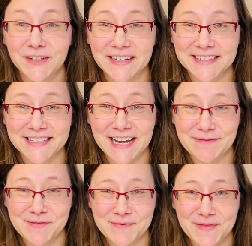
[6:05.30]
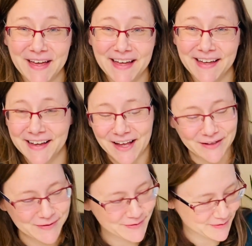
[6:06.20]
as the name of the
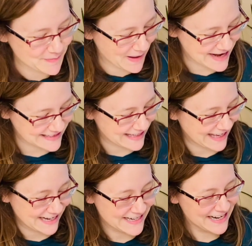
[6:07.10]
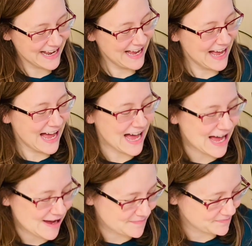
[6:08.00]
color for my skin.
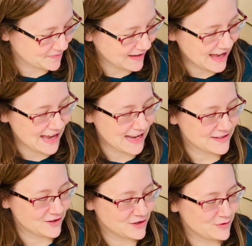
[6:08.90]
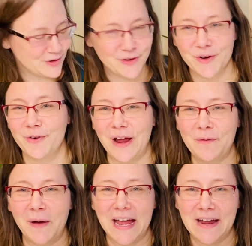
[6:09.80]
And also another
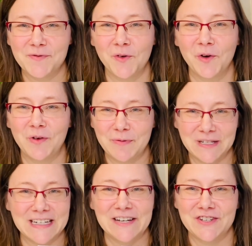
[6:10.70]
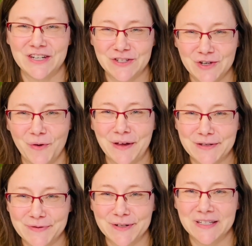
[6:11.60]
great way for representation and showing
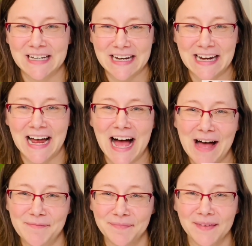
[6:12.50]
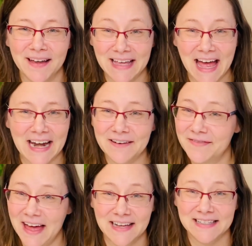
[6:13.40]
diversity, again,
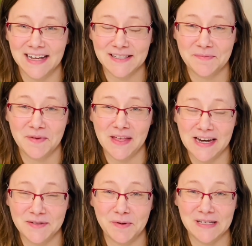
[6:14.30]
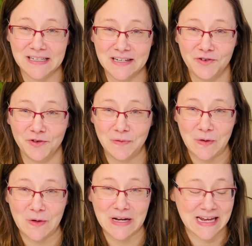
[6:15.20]
if that is not something that is present in your
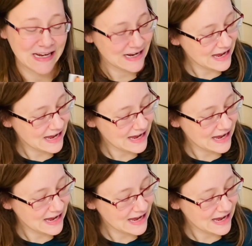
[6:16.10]
community.